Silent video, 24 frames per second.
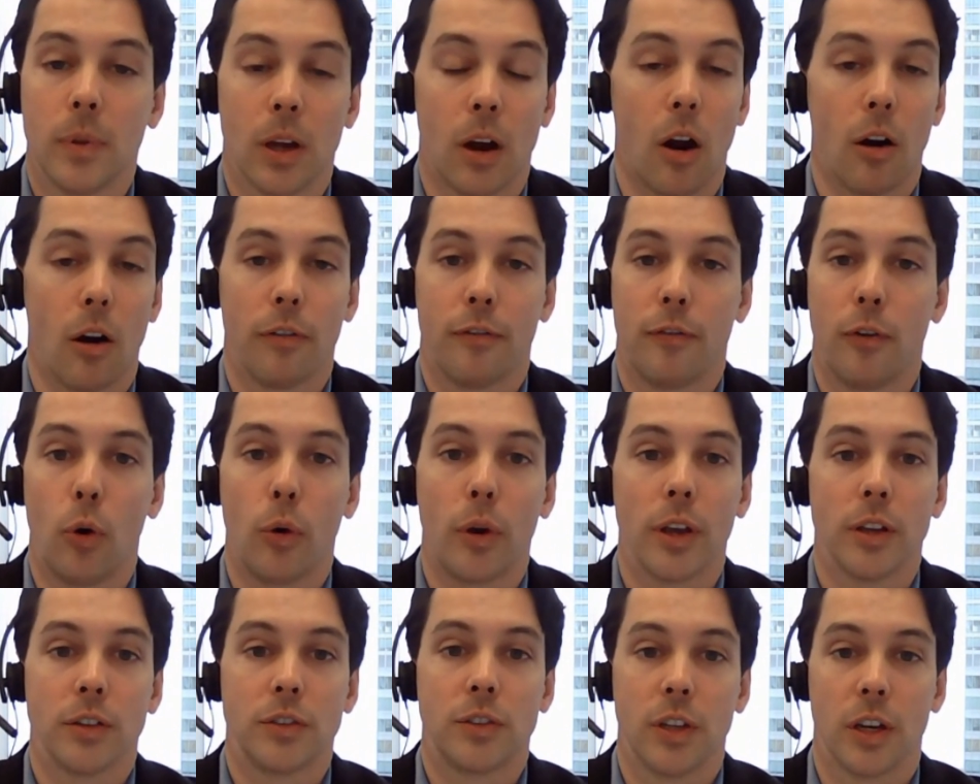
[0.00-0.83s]
our
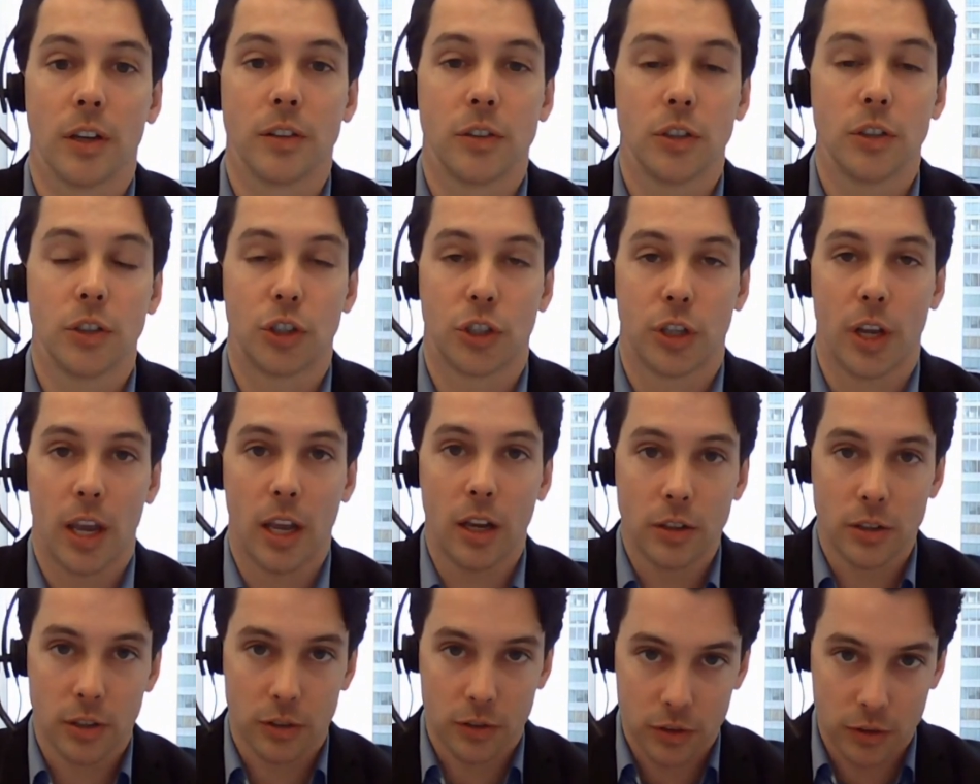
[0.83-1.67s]
focus doesn't
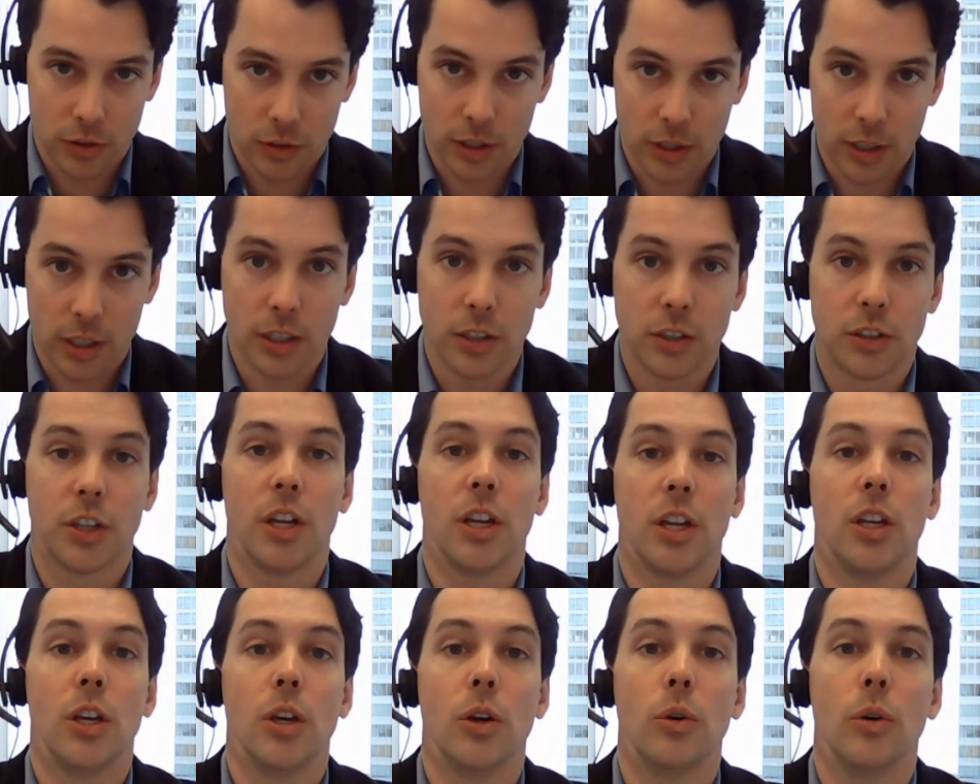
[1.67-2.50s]
change. It's to
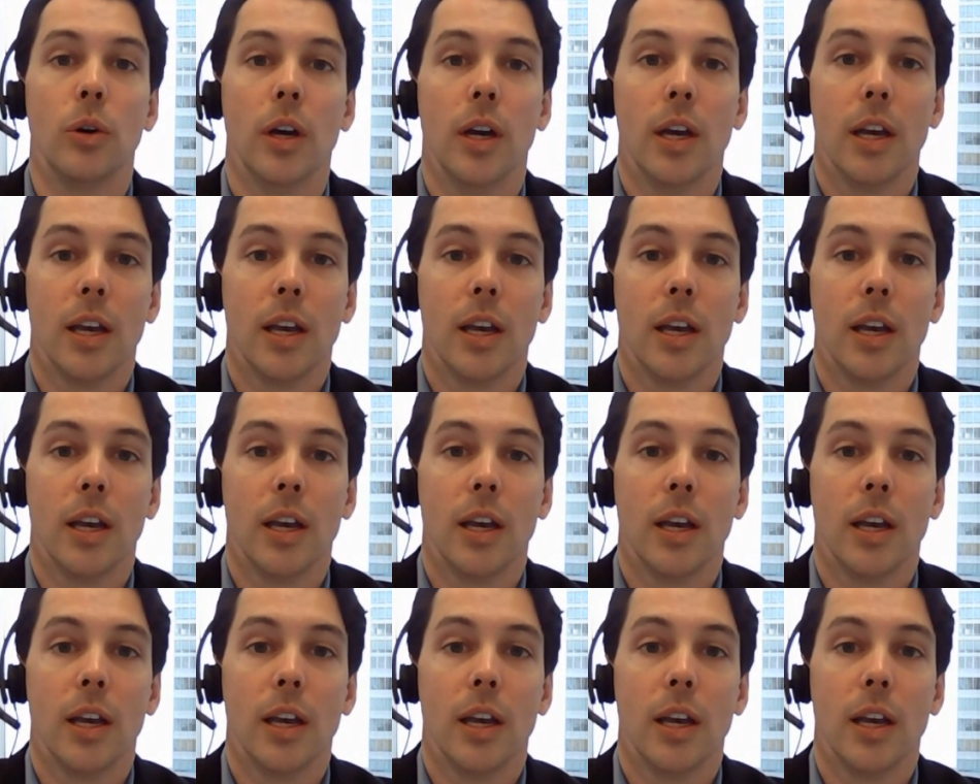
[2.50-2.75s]
continue